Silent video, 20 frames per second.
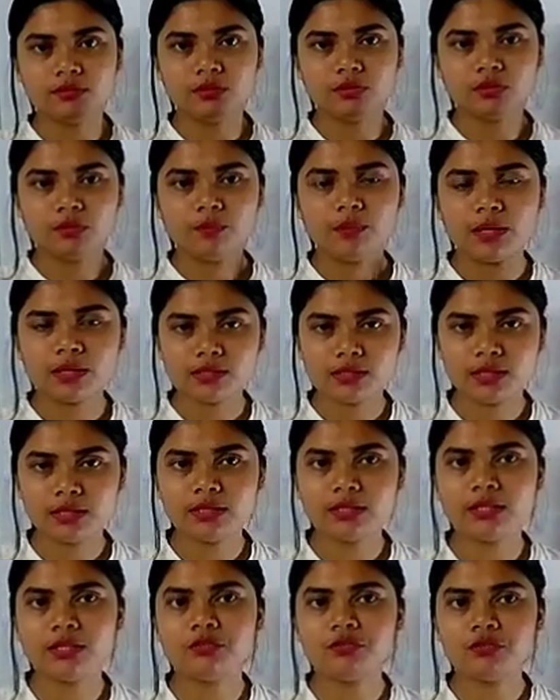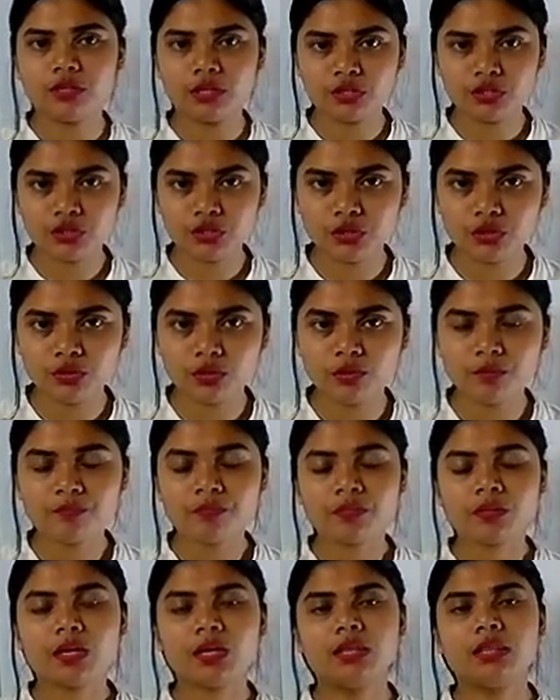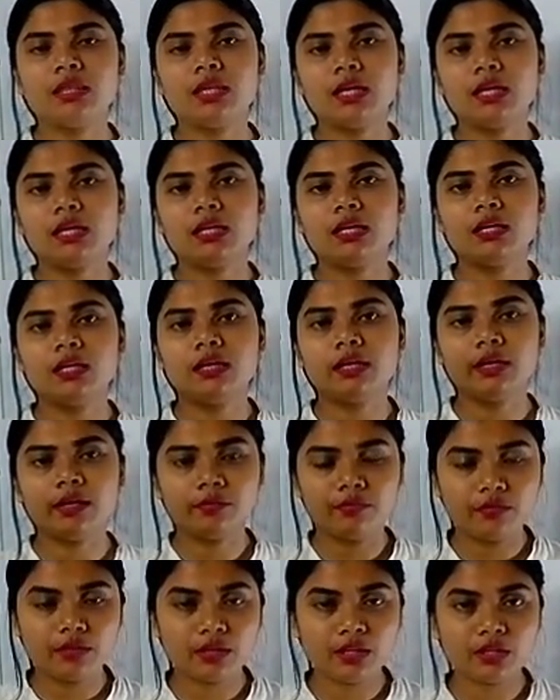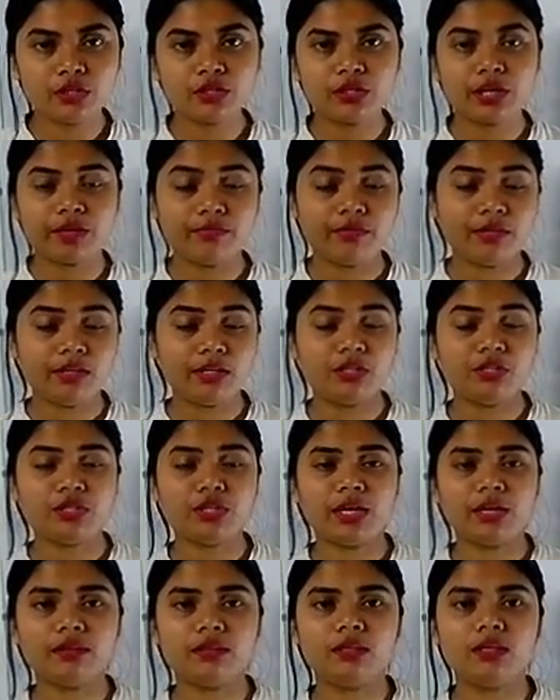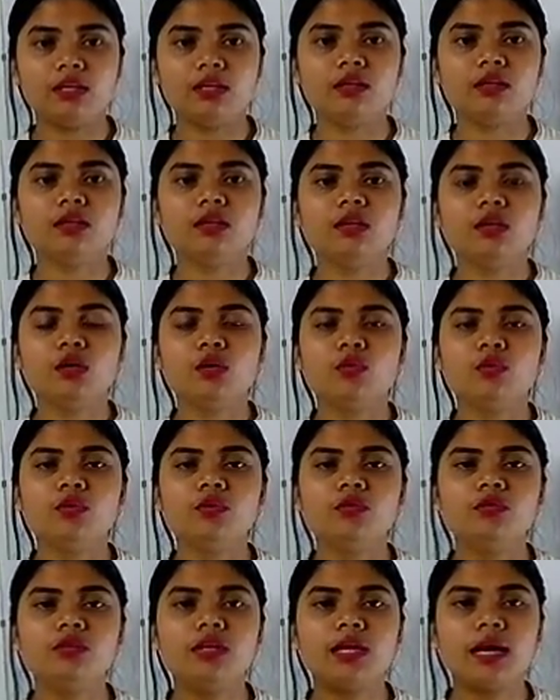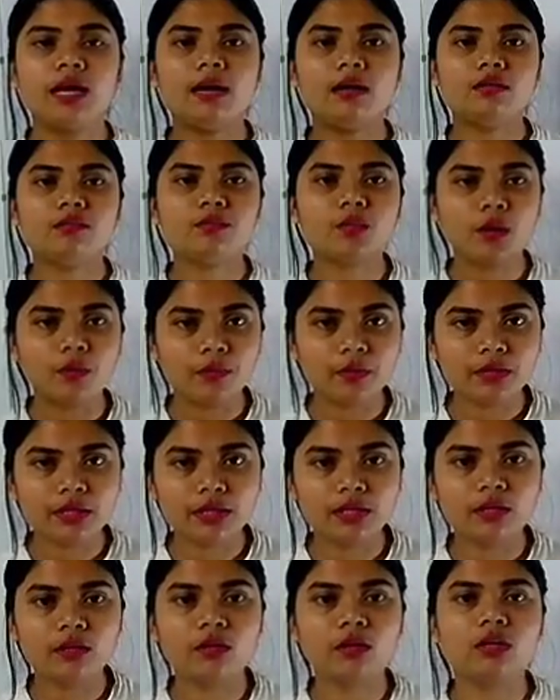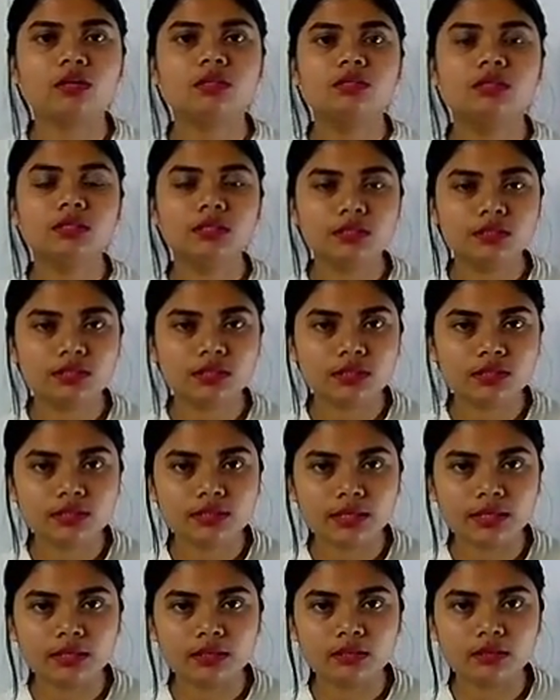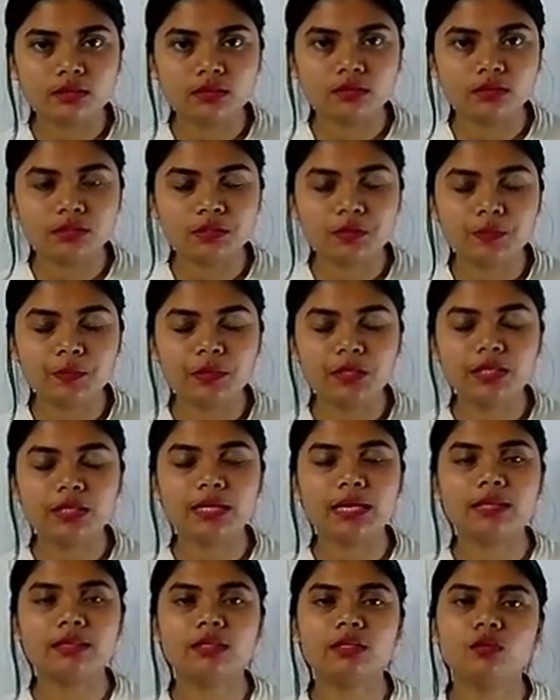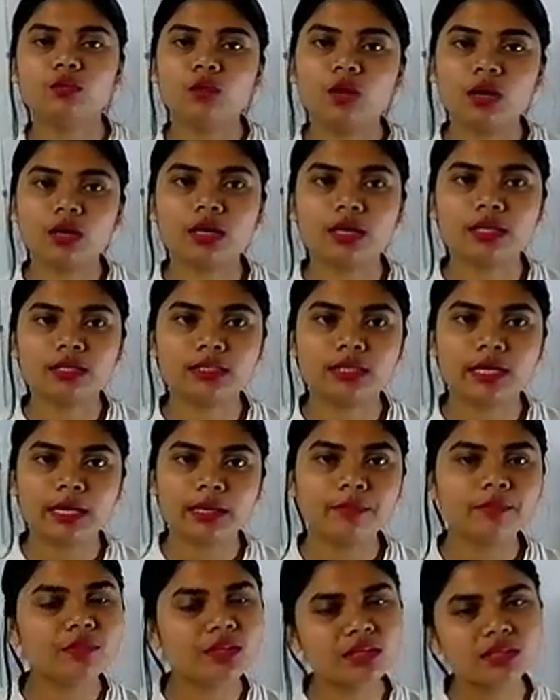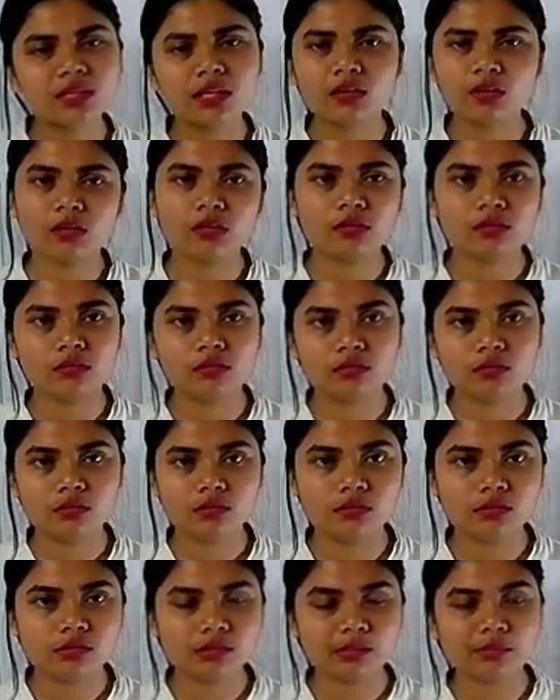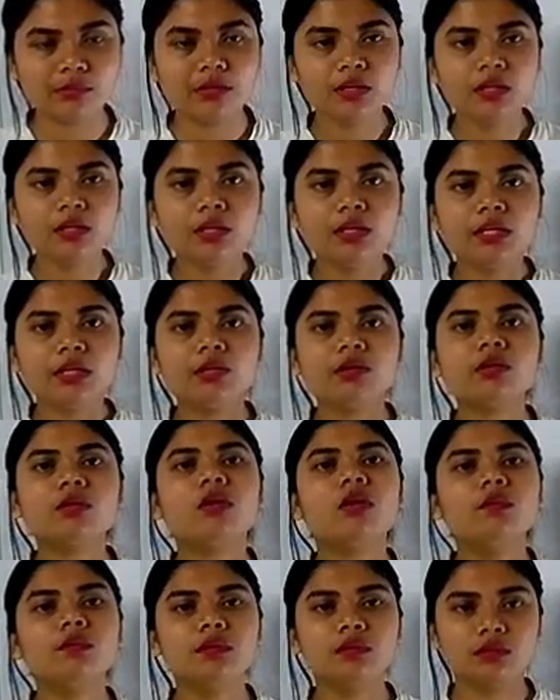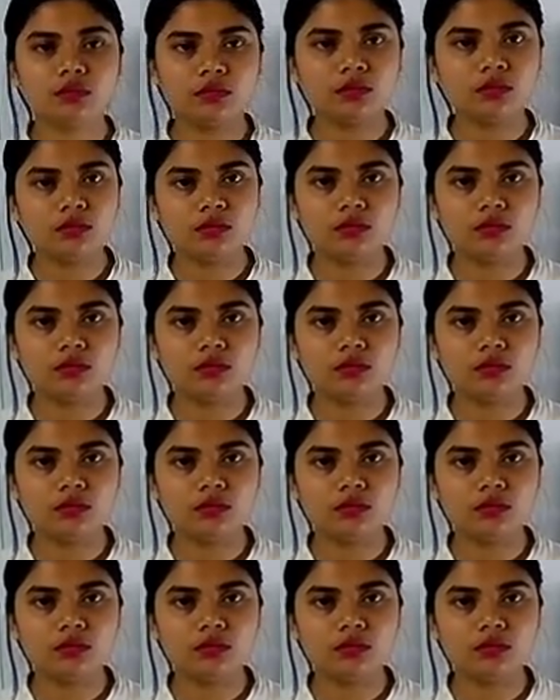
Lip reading: you know, percentage, ratio, then average, and then we will have profit and loss, distance and speed, and then work and time. These are all some, you know, common